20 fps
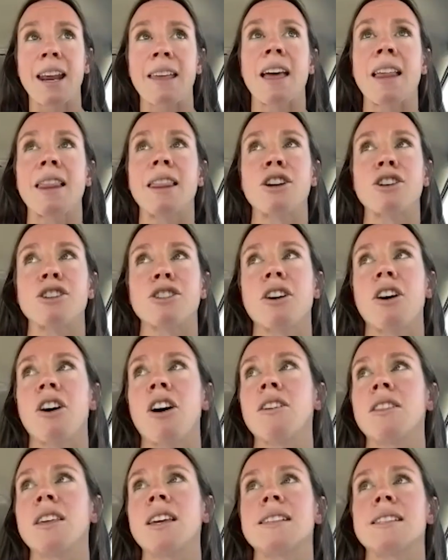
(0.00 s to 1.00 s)
And then there's
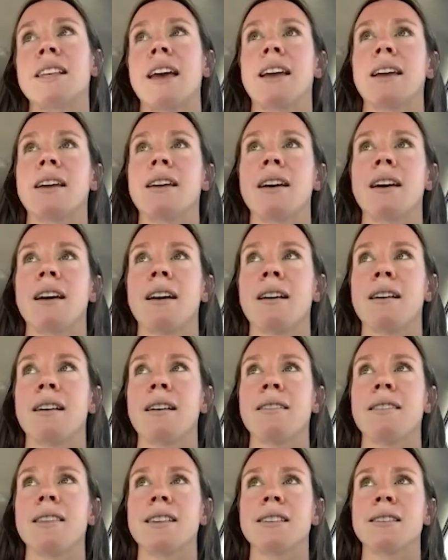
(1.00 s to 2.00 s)
all these like
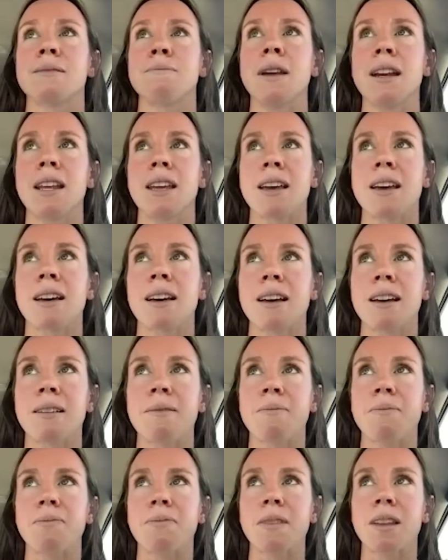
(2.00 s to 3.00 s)
this media
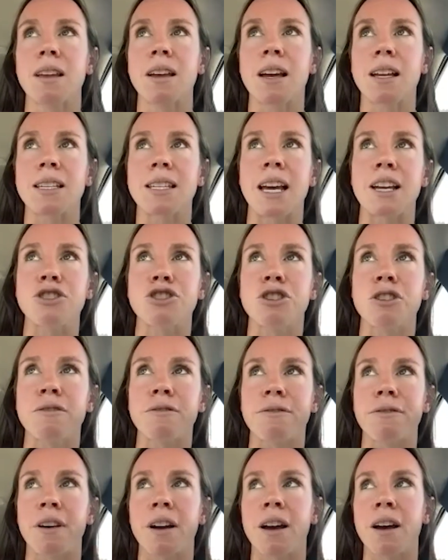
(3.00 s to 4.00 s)
attention
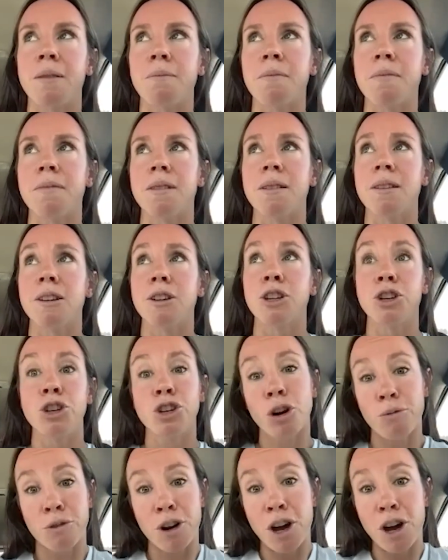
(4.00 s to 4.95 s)
from you don't